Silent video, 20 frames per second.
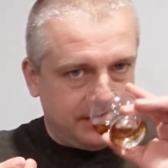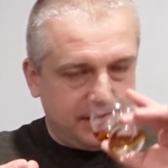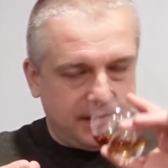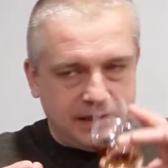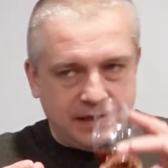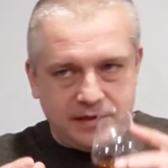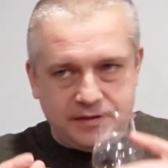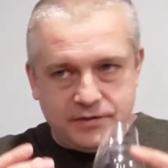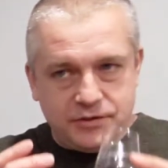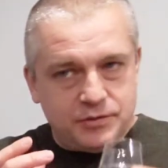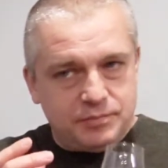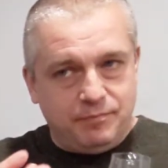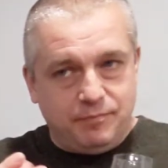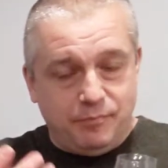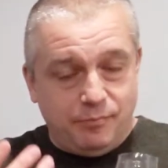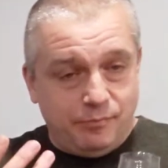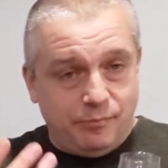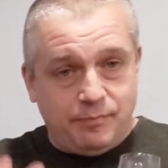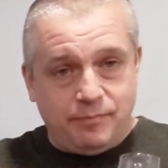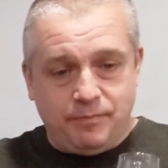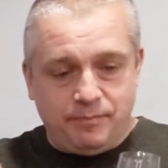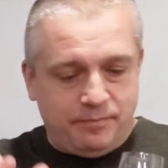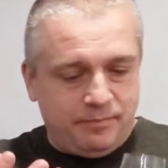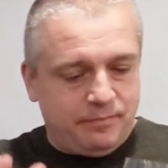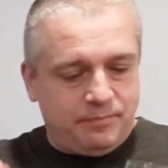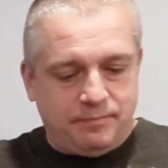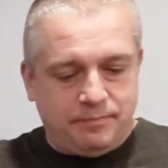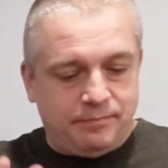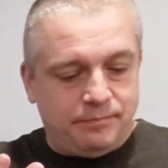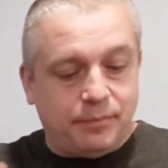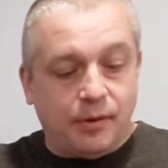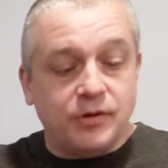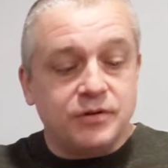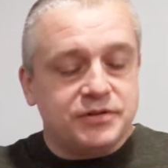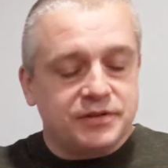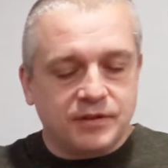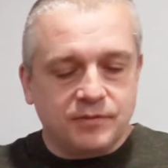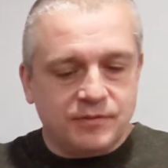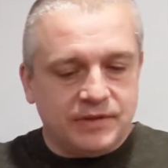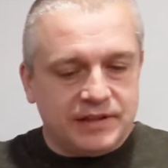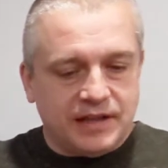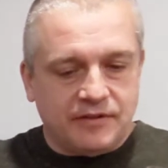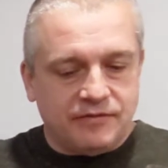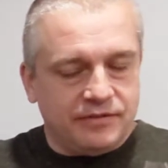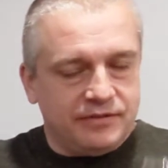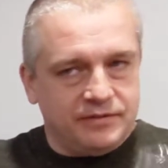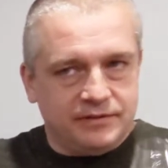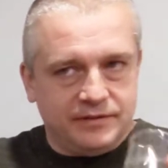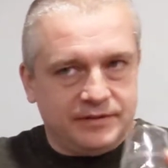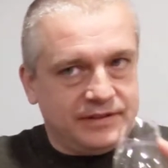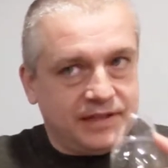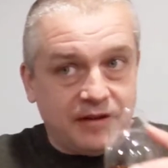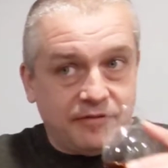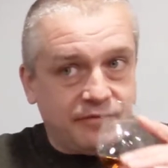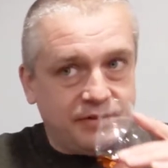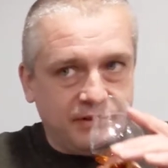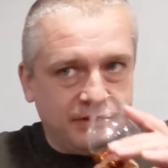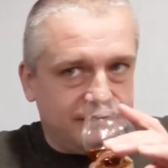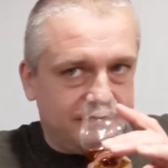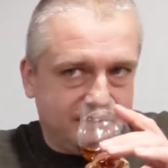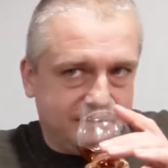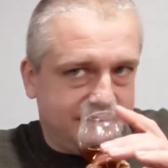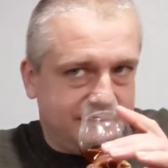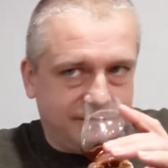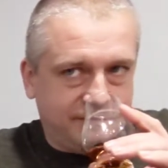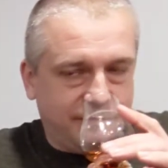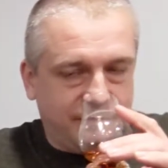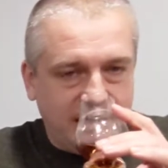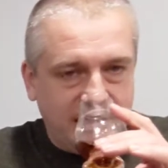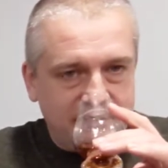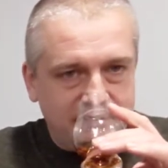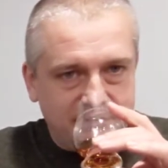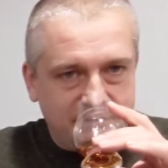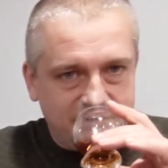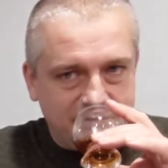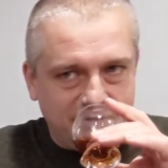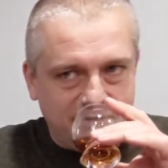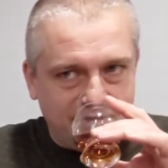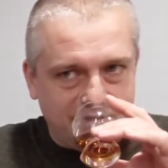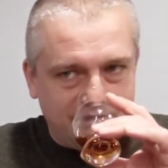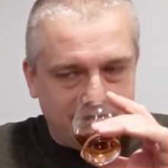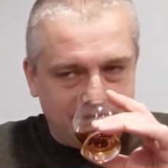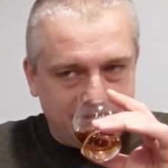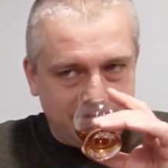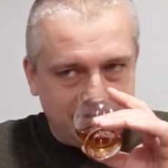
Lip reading: It's just bursting with different flavours to it.